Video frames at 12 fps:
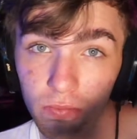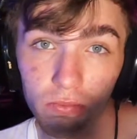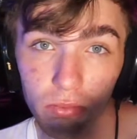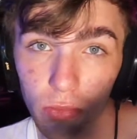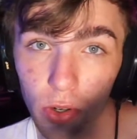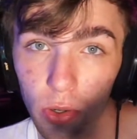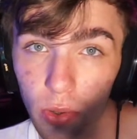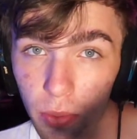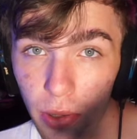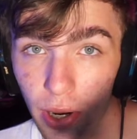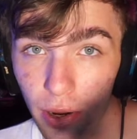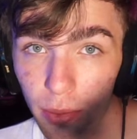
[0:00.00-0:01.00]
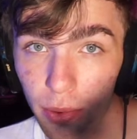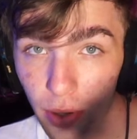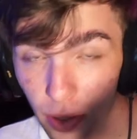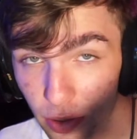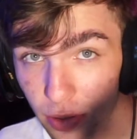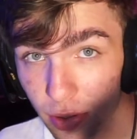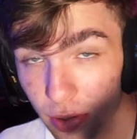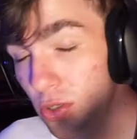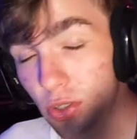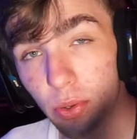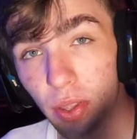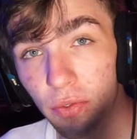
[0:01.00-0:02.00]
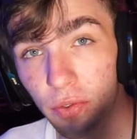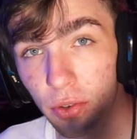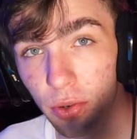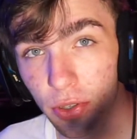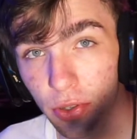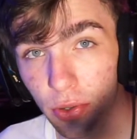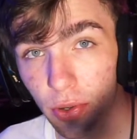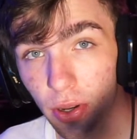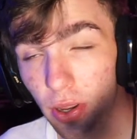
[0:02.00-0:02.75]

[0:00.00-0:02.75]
run you up a higher price. So without further ado,